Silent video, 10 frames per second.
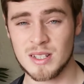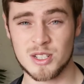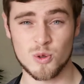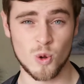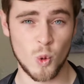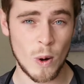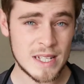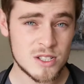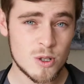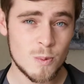that you will
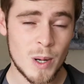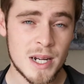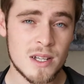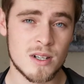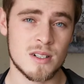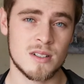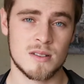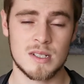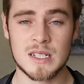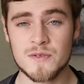waste your money on
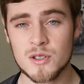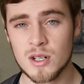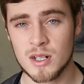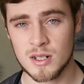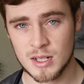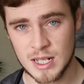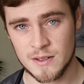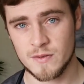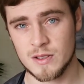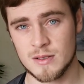if you are not
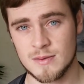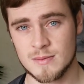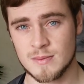careful.